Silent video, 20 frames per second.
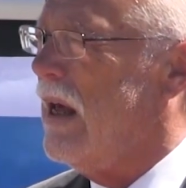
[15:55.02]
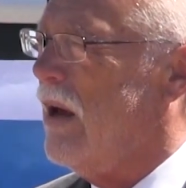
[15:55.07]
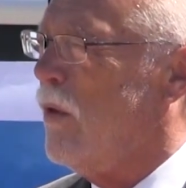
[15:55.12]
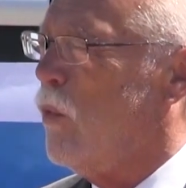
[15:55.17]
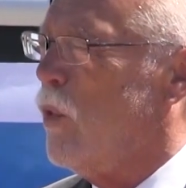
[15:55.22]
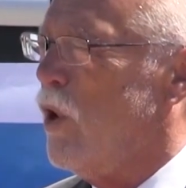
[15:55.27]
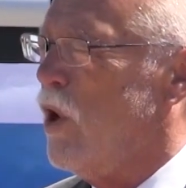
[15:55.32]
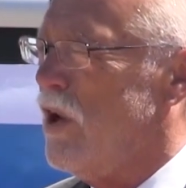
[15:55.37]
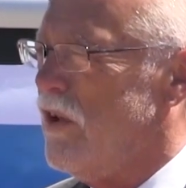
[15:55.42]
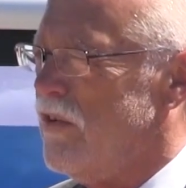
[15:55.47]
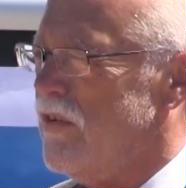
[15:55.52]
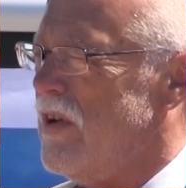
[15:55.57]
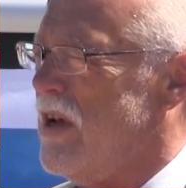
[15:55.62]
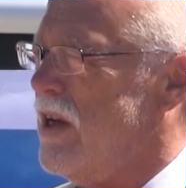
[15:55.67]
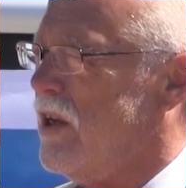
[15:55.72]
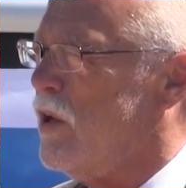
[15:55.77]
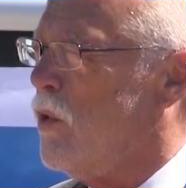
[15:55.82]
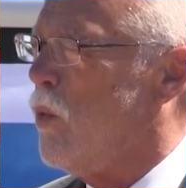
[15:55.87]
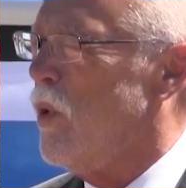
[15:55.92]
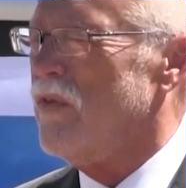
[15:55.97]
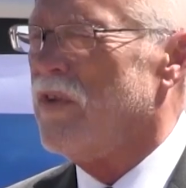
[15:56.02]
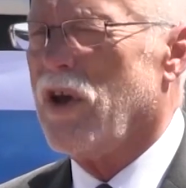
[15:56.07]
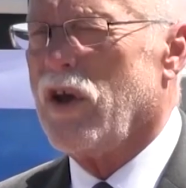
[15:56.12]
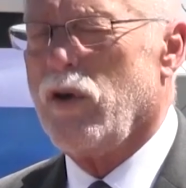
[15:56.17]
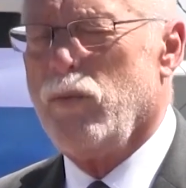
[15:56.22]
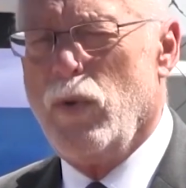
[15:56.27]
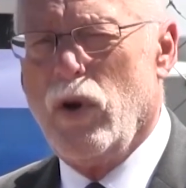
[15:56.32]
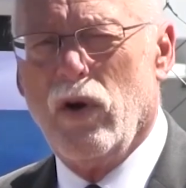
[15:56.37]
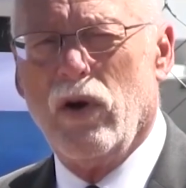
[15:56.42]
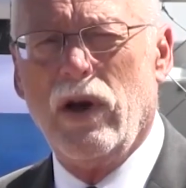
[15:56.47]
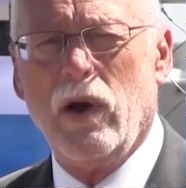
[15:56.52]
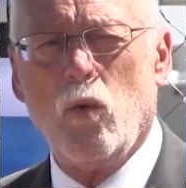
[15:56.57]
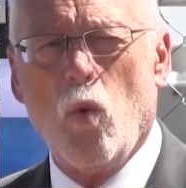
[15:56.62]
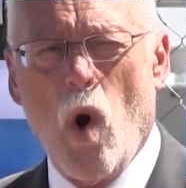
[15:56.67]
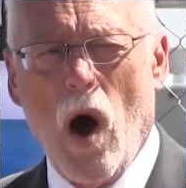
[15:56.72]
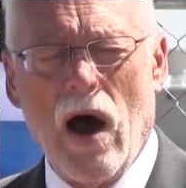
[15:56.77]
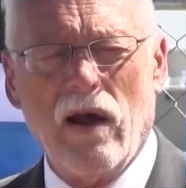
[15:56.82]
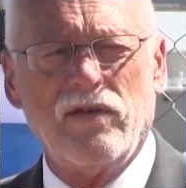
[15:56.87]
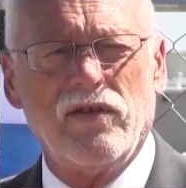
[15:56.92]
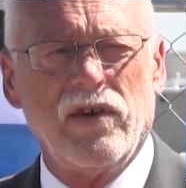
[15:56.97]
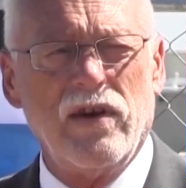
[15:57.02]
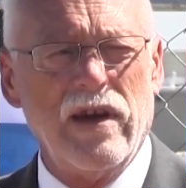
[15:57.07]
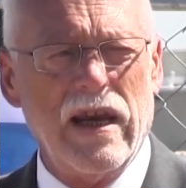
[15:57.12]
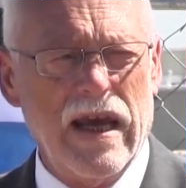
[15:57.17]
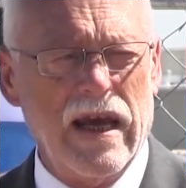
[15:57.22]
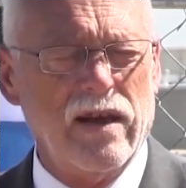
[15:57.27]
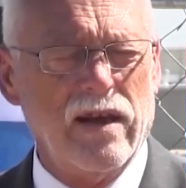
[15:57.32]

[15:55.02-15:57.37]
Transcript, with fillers: and uh, we're listening to what the community wants and